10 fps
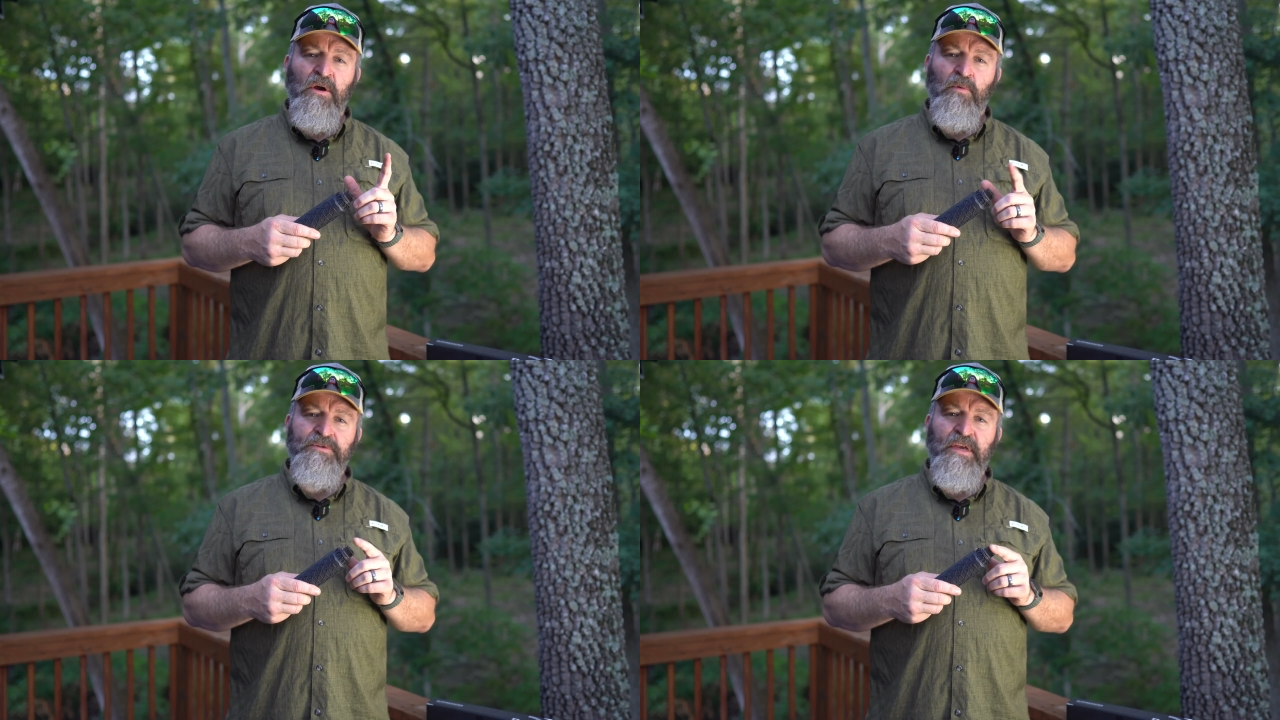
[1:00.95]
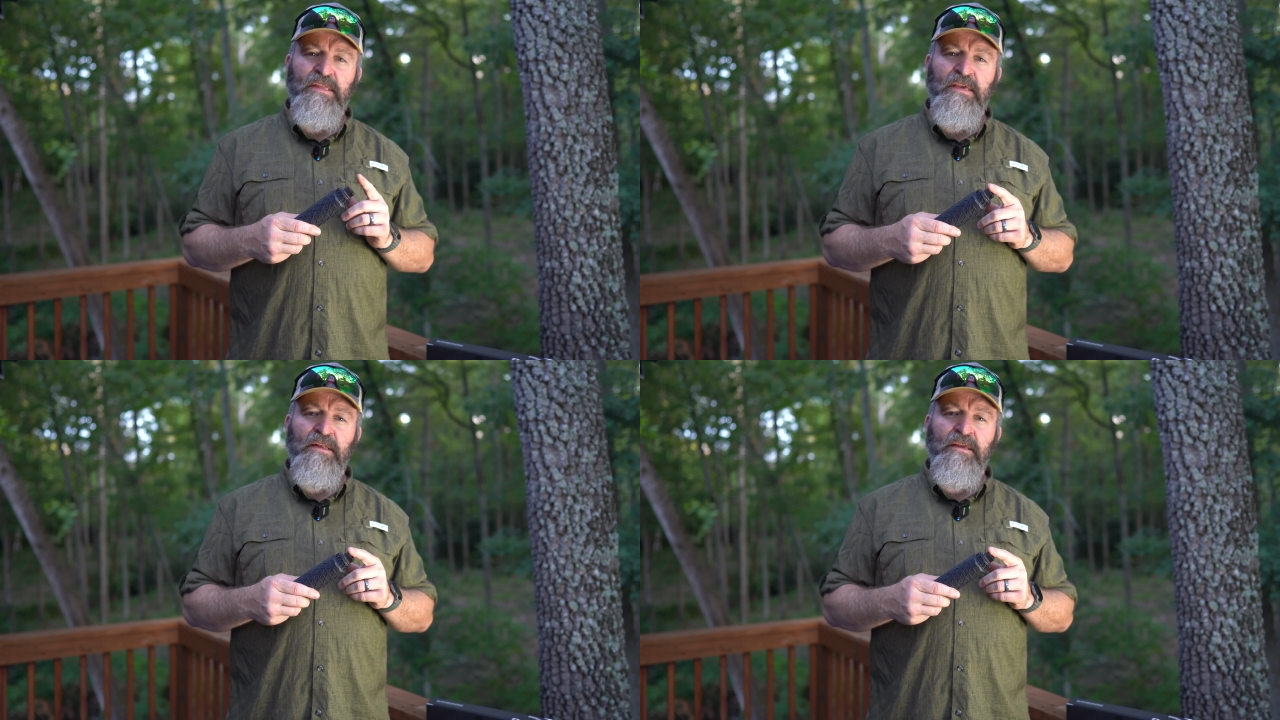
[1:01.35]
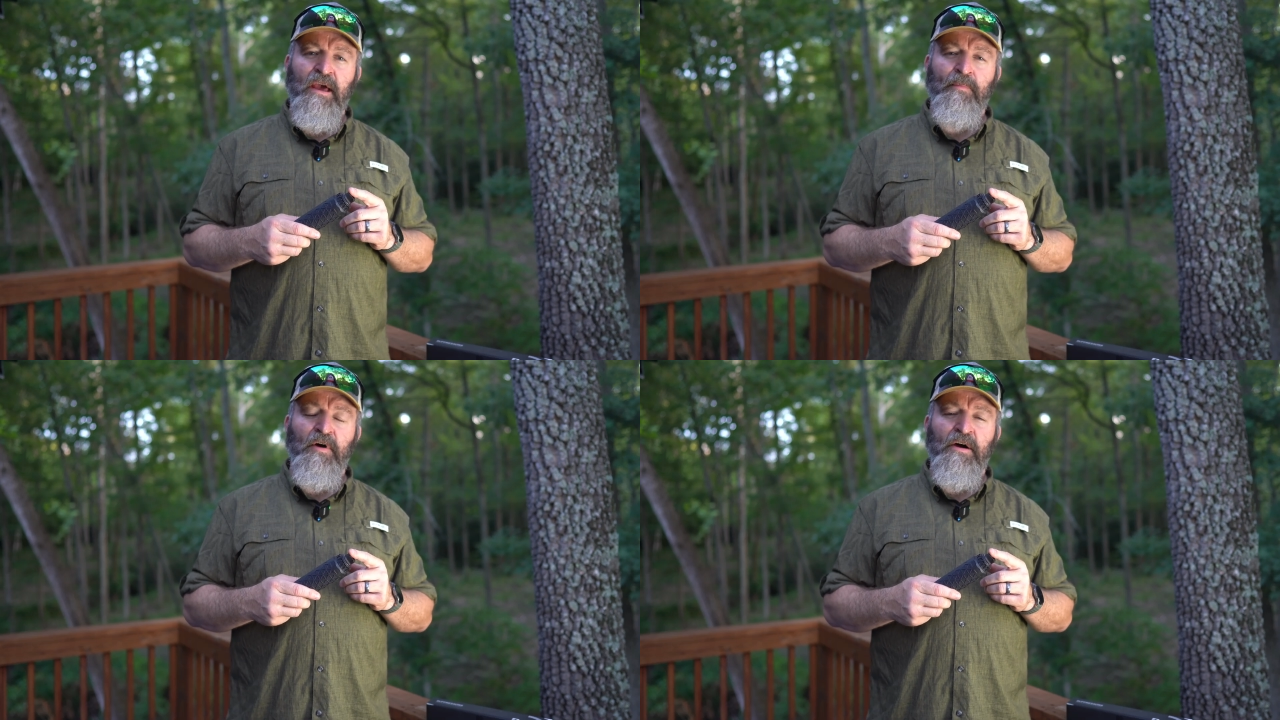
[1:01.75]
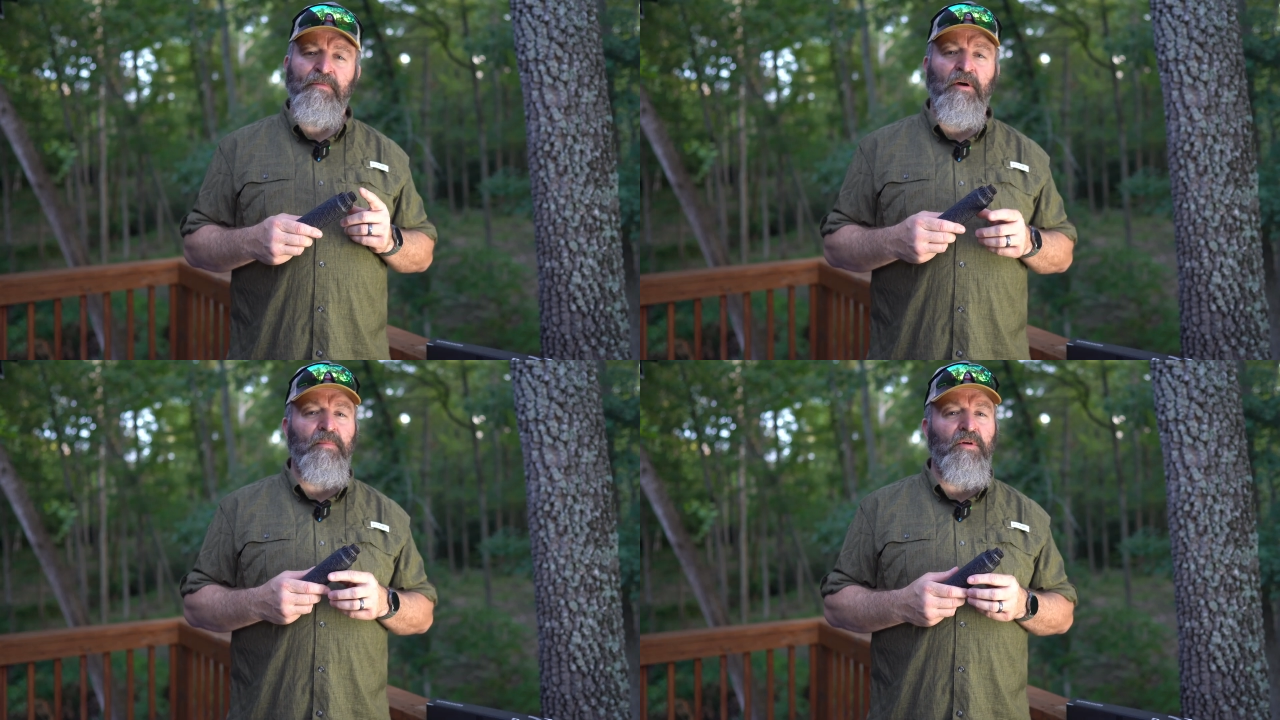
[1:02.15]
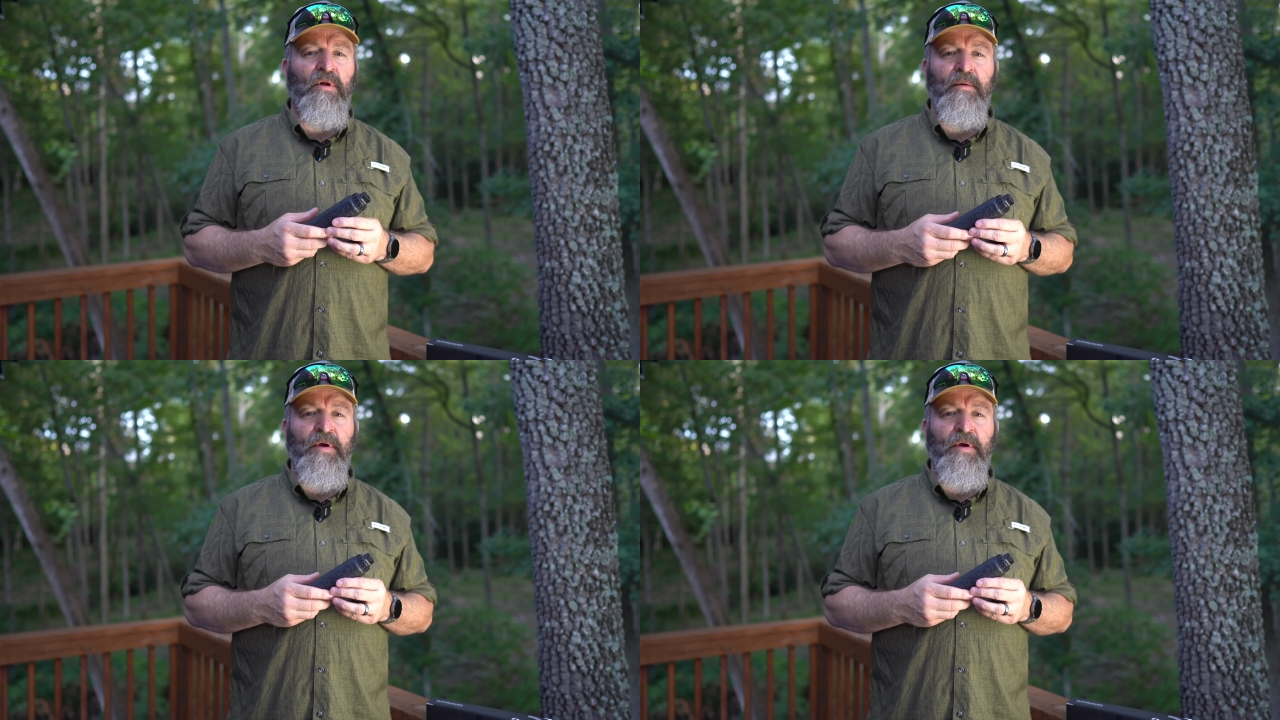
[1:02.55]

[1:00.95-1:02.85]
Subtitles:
We'll take the end cap off and I'll be right